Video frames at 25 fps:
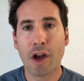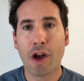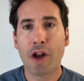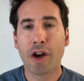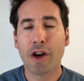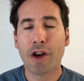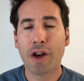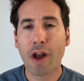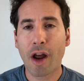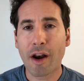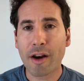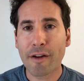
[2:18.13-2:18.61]

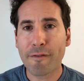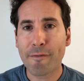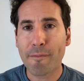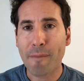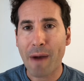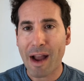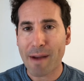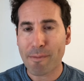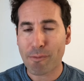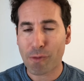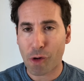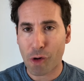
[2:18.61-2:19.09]
none of
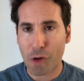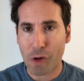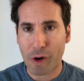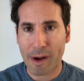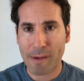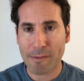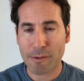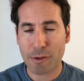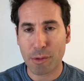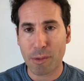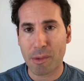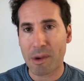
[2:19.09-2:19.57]
my
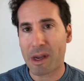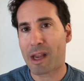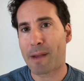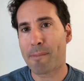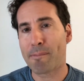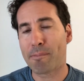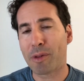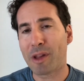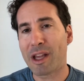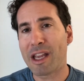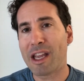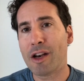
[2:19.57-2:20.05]
programs will be
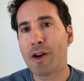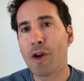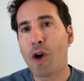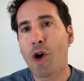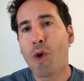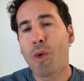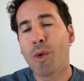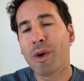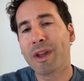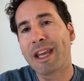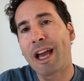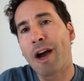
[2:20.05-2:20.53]
complete
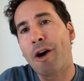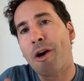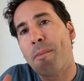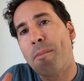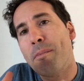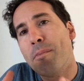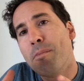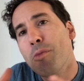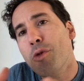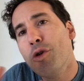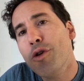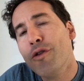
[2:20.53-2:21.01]

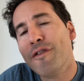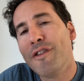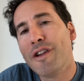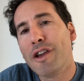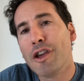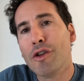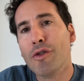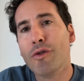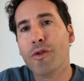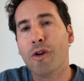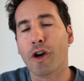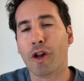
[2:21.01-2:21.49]
without moving
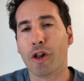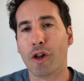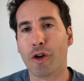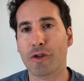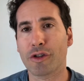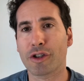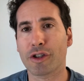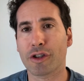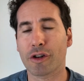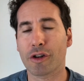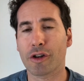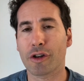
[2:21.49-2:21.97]
you
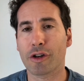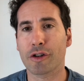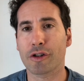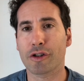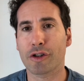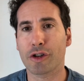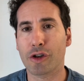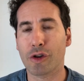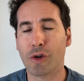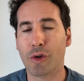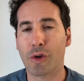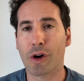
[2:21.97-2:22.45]
closer
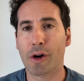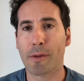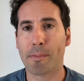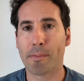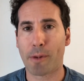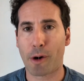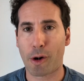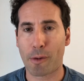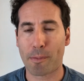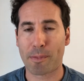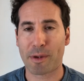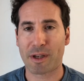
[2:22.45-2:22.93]
to your
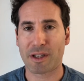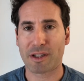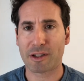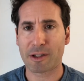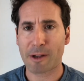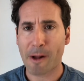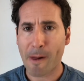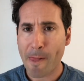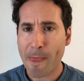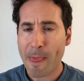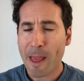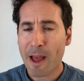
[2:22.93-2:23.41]

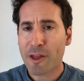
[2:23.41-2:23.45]
purpose.